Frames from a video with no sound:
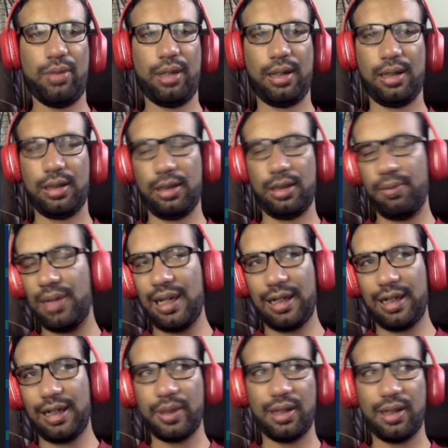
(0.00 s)
because in my
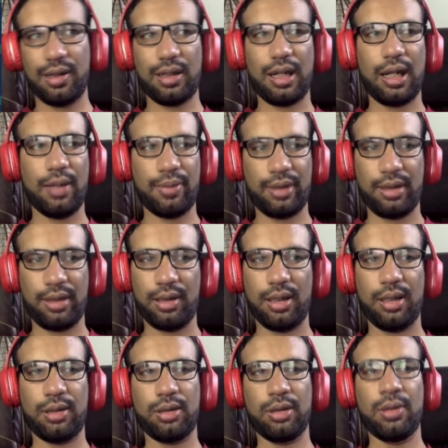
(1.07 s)
experience I have seen
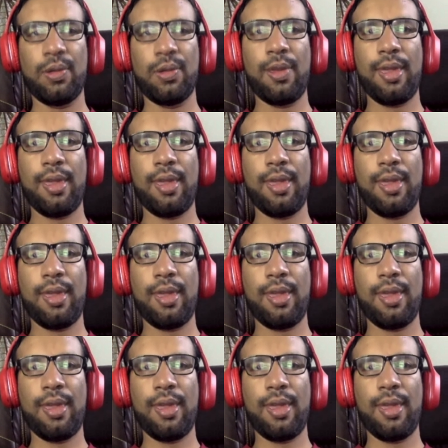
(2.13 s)
that